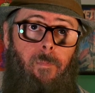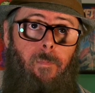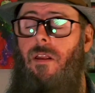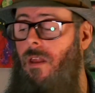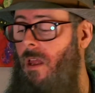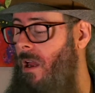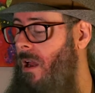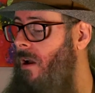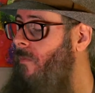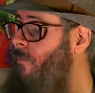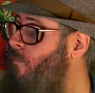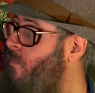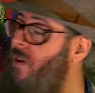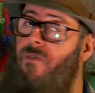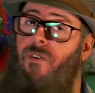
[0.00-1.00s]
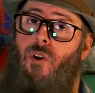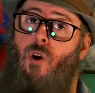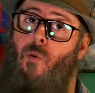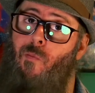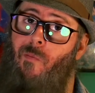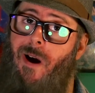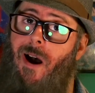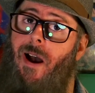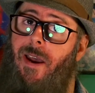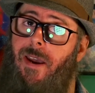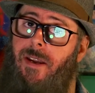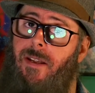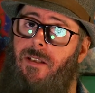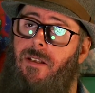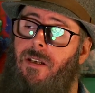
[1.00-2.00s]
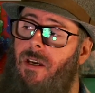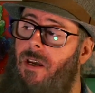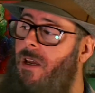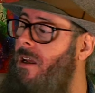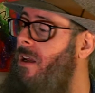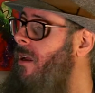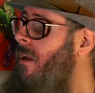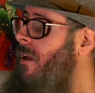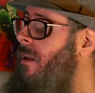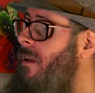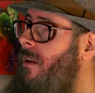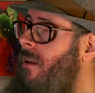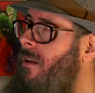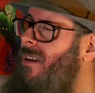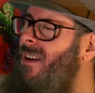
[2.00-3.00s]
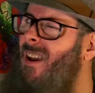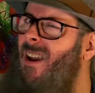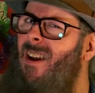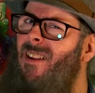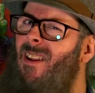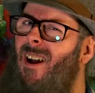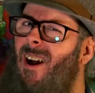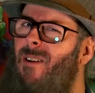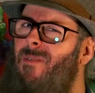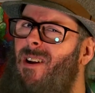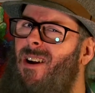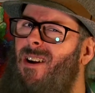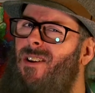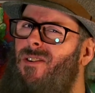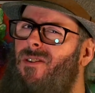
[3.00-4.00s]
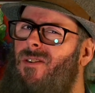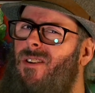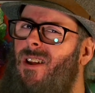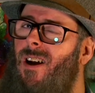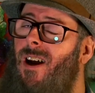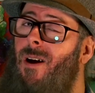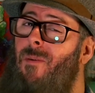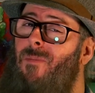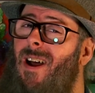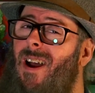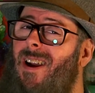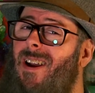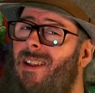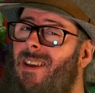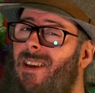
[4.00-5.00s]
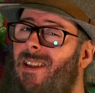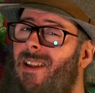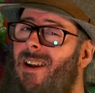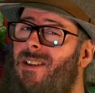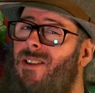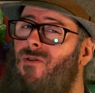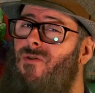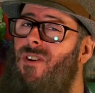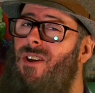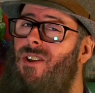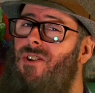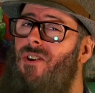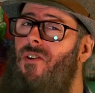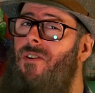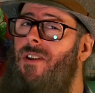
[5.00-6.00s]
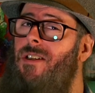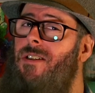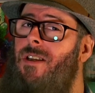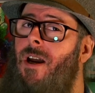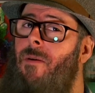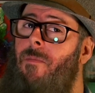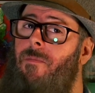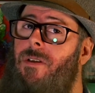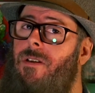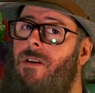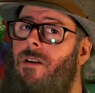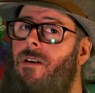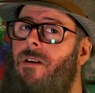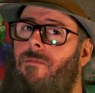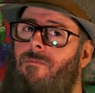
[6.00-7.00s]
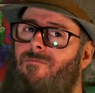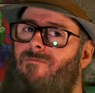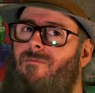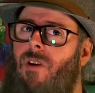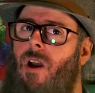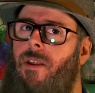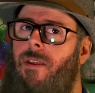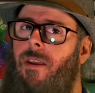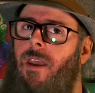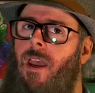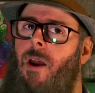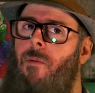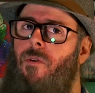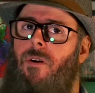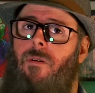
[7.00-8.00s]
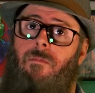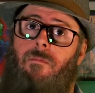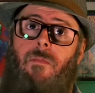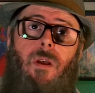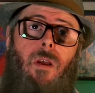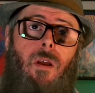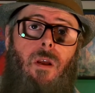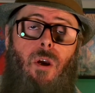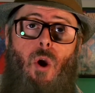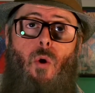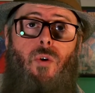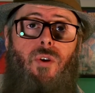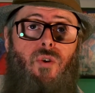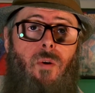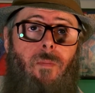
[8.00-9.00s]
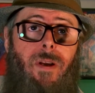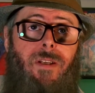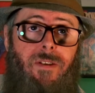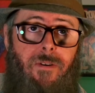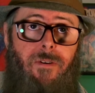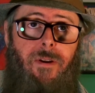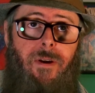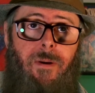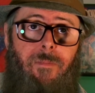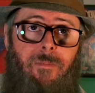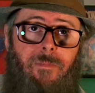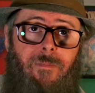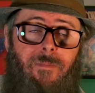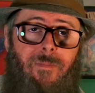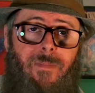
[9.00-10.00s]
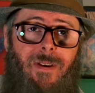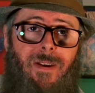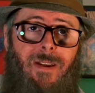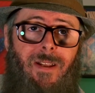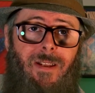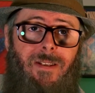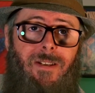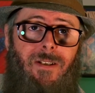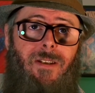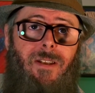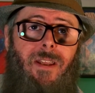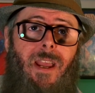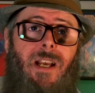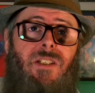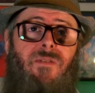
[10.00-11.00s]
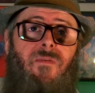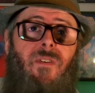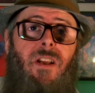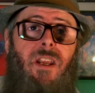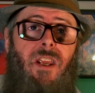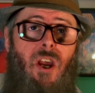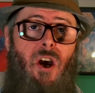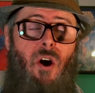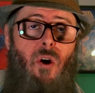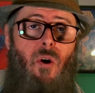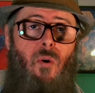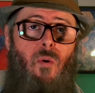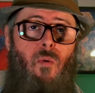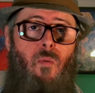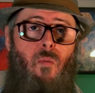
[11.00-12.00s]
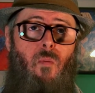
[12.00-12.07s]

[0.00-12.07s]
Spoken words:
Now, if you don't mind, yeah, no, I'm not going to do that. I'm not going to eat on screen joke this time. I'm just going to cut the camera and go enjoy my soda. Until the next video,